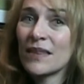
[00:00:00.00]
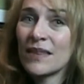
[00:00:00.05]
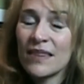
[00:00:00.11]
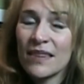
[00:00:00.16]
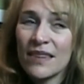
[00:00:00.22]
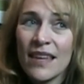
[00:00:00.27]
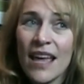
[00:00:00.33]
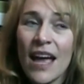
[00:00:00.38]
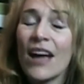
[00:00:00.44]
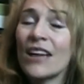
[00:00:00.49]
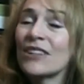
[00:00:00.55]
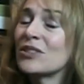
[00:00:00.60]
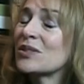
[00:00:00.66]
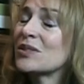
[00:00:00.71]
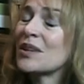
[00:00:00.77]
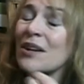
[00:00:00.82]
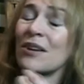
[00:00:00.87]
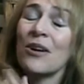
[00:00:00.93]
Now, I
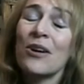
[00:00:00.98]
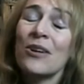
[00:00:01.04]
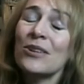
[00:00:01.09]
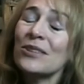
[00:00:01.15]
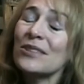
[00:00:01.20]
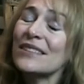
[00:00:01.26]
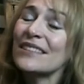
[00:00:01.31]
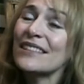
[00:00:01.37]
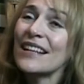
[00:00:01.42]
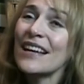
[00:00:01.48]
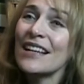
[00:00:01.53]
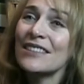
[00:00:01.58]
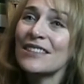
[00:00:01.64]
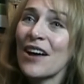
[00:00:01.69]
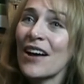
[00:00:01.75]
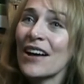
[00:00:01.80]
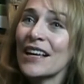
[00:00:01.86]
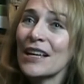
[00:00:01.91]
just saw an article today
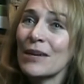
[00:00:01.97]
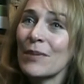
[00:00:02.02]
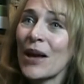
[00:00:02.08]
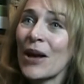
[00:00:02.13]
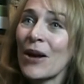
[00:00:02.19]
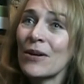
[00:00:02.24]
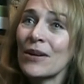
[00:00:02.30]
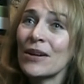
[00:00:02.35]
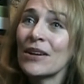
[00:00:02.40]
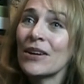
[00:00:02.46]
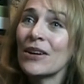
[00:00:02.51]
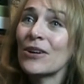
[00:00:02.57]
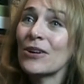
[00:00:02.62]
talking about